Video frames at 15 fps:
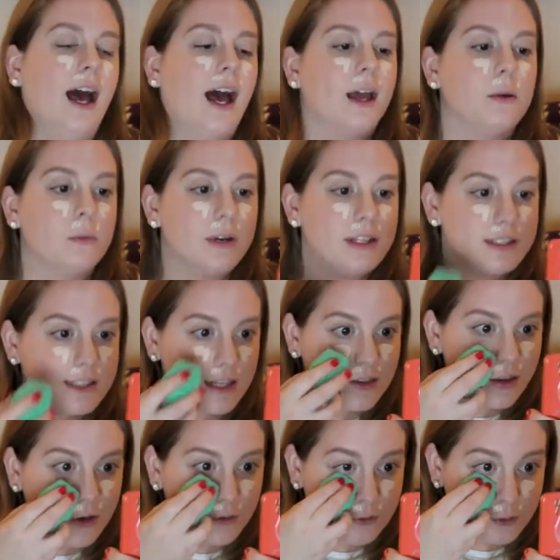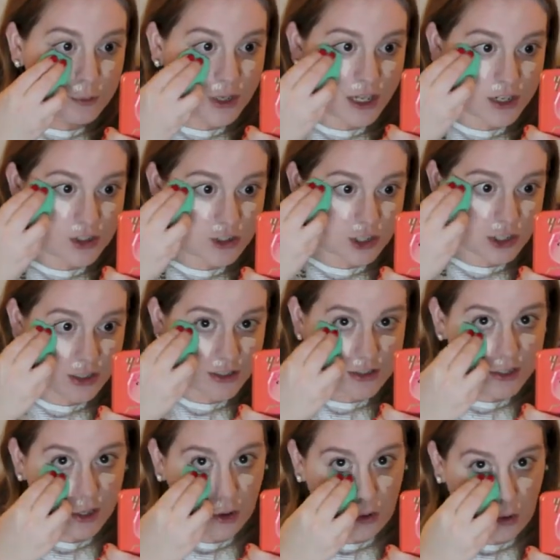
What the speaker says: I will say though, for pictures,